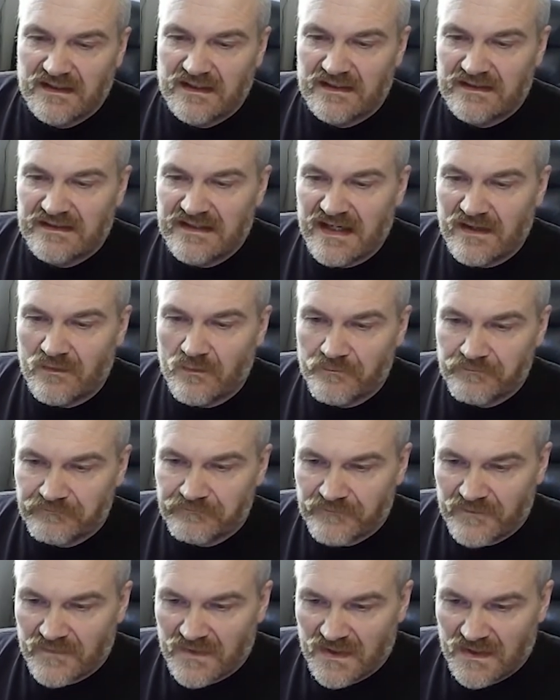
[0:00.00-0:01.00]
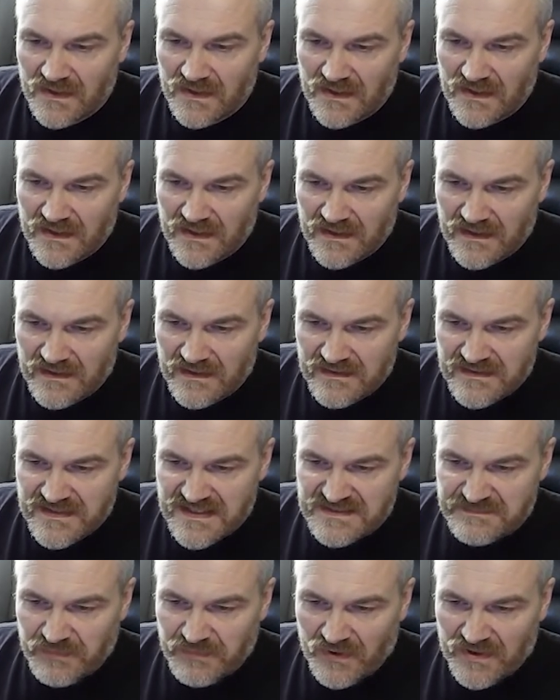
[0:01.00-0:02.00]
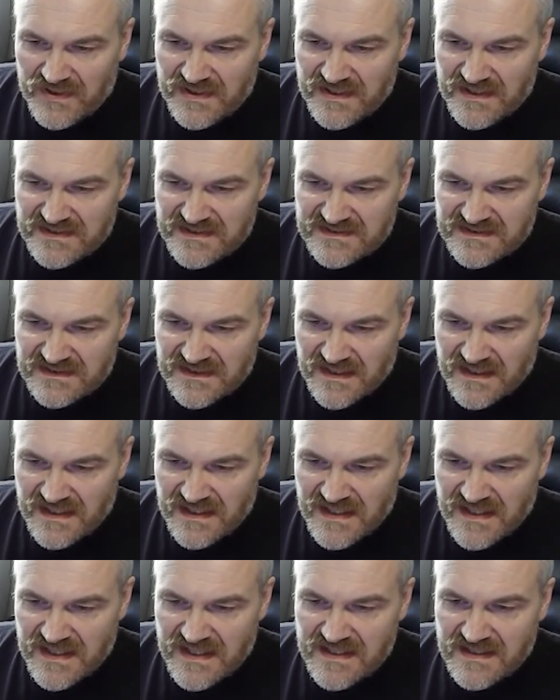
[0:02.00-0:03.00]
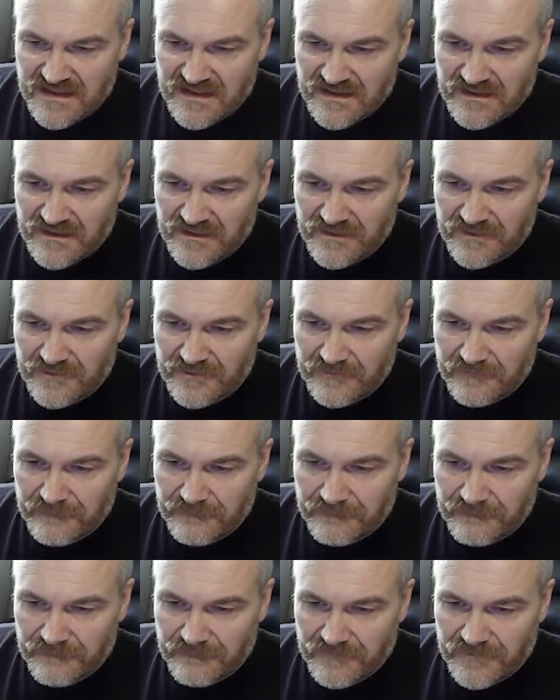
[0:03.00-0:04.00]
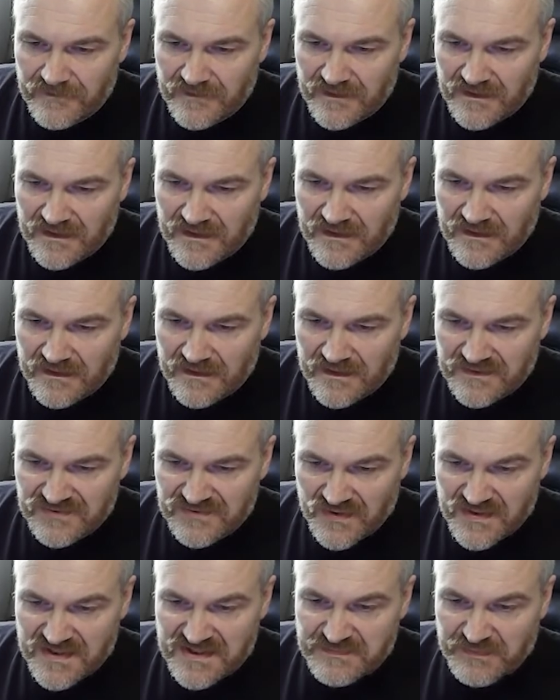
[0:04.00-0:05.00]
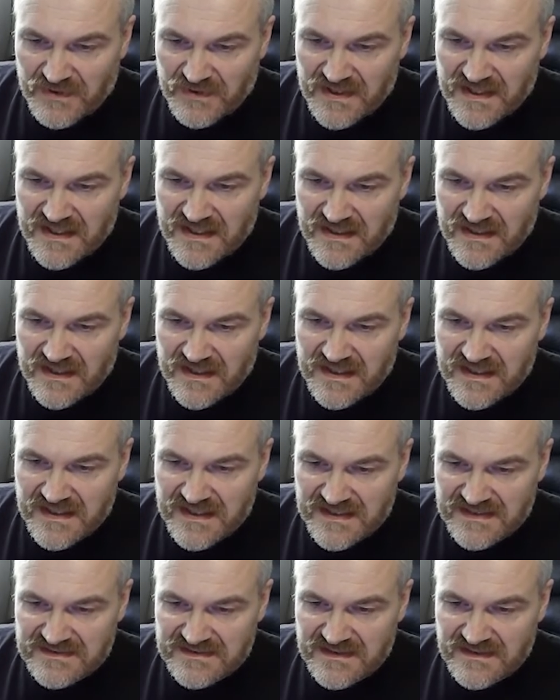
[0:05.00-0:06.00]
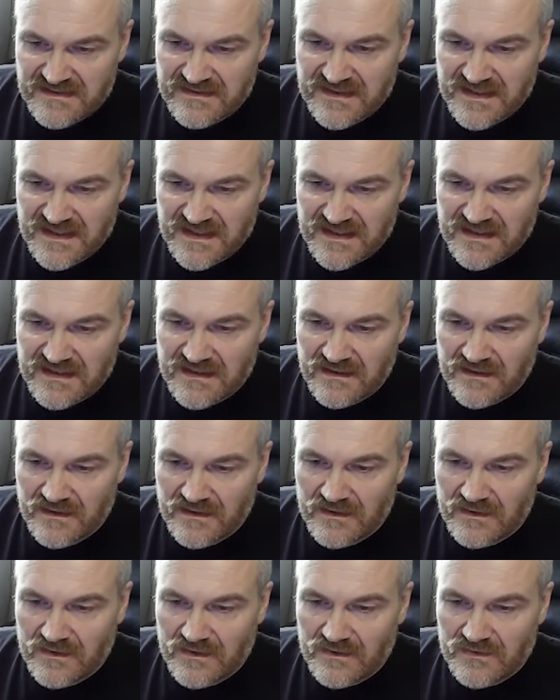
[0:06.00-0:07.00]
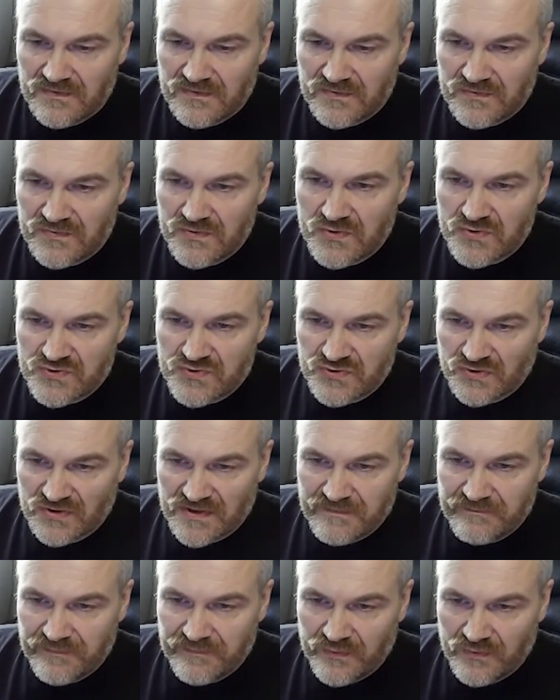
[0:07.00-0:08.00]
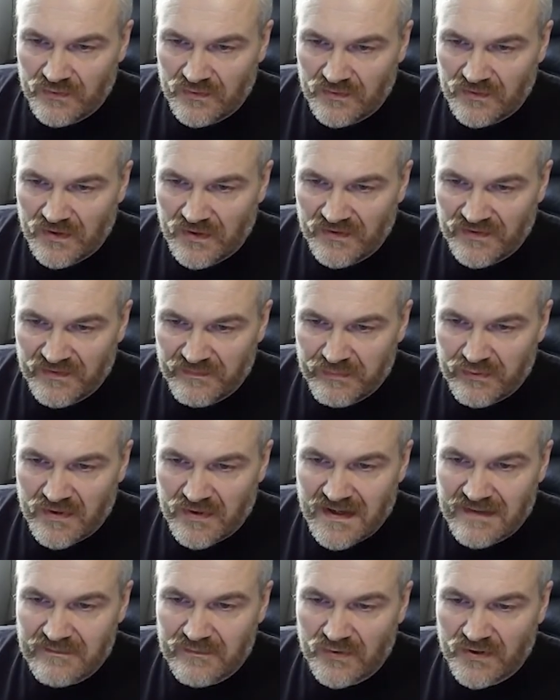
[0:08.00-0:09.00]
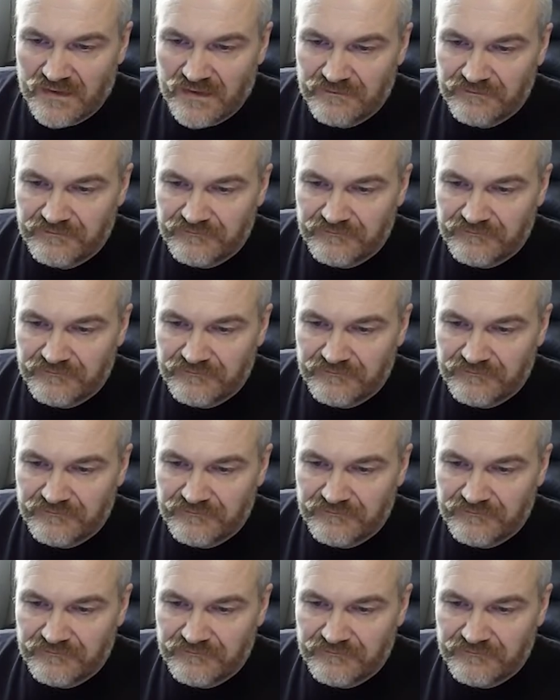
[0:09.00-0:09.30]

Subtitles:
Now this point here, this point here is the neutral input on the primary.